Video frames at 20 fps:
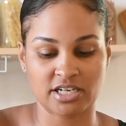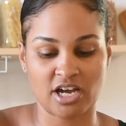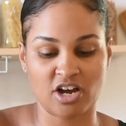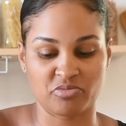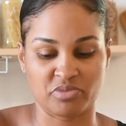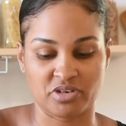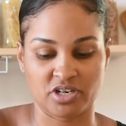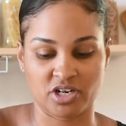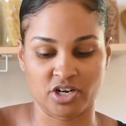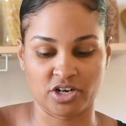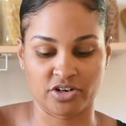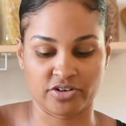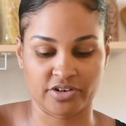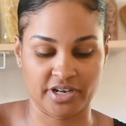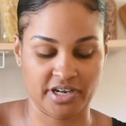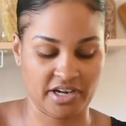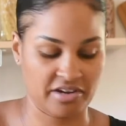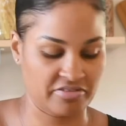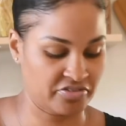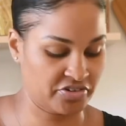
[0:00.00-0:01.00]
I'll be
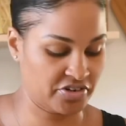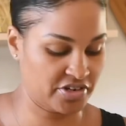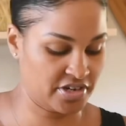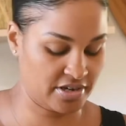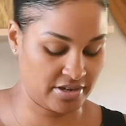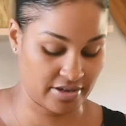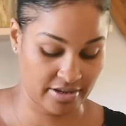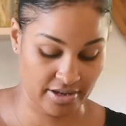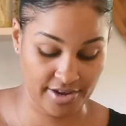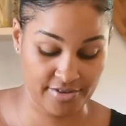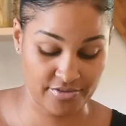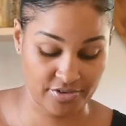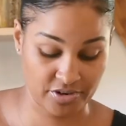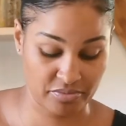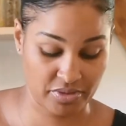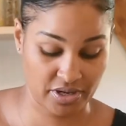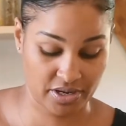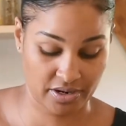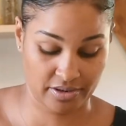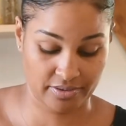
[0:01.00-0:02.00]
hungry every
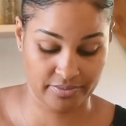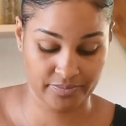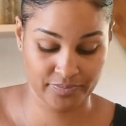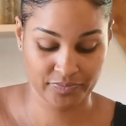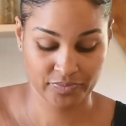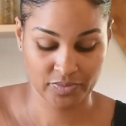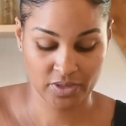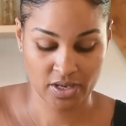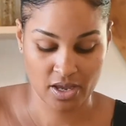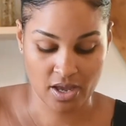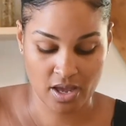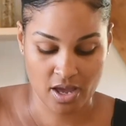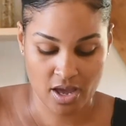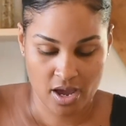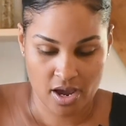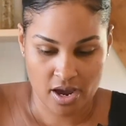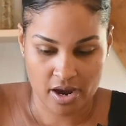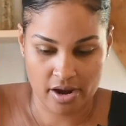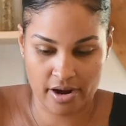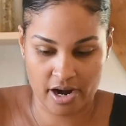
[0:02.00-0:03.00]
minute.
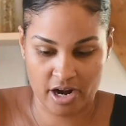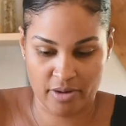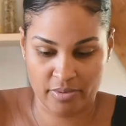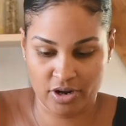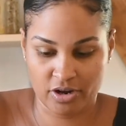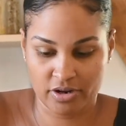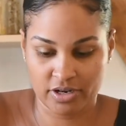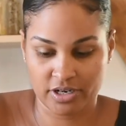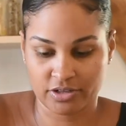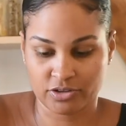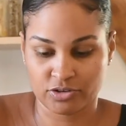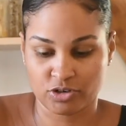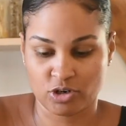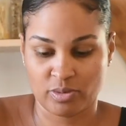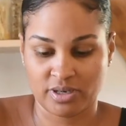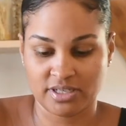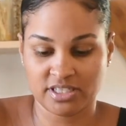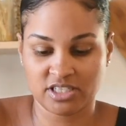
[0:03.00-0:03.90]
All right, I'm gonna go ahead and throw my